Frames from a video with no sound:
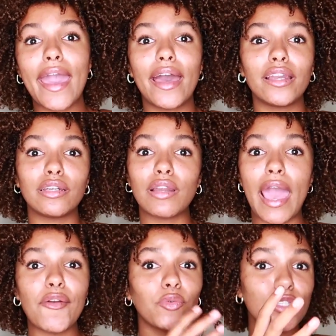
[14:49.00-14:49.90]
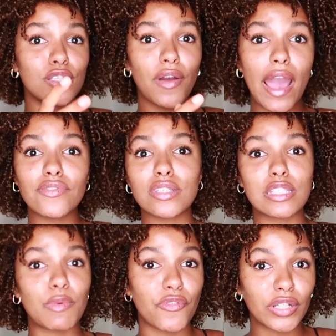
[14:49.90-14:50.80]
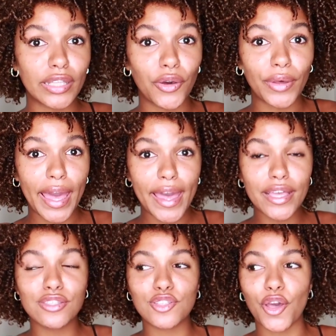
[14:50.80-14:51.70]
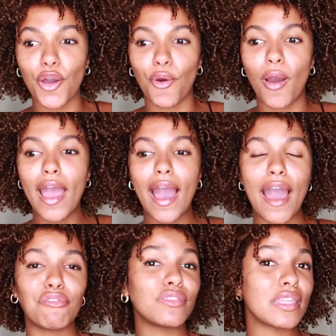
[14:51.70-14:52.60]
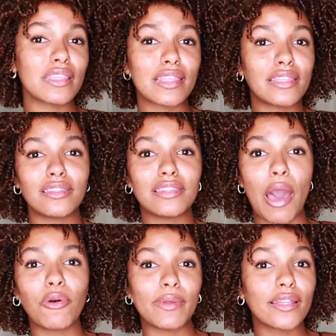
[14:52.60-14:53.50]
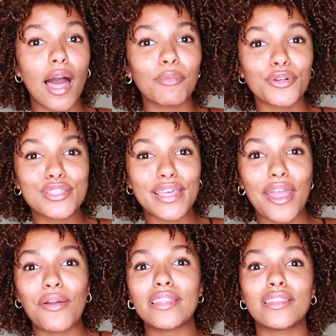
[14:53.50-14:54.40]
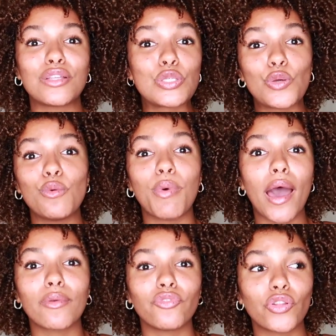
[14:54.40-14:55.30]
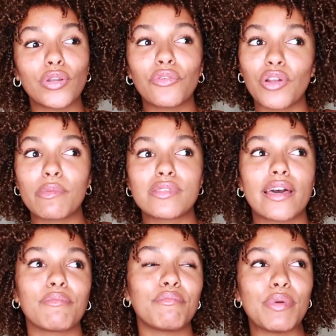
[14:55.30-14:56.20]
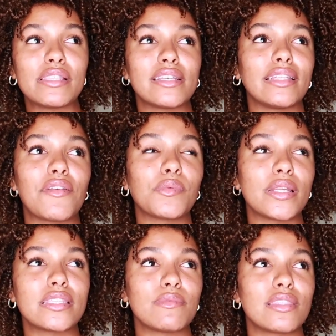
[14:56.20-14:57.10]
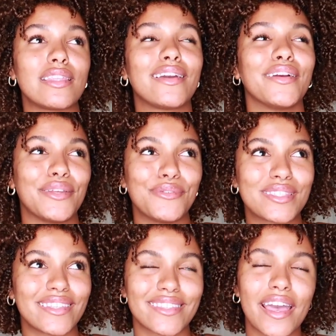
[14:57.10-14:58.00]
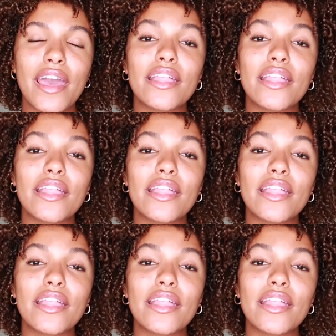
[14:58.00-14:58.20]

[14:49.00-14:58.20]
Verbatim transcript: and everyone survives and it's perfectly okay. So I would think that that would be a lot more scary than the two bottom floating ribs that basically everybody seems to think are useless.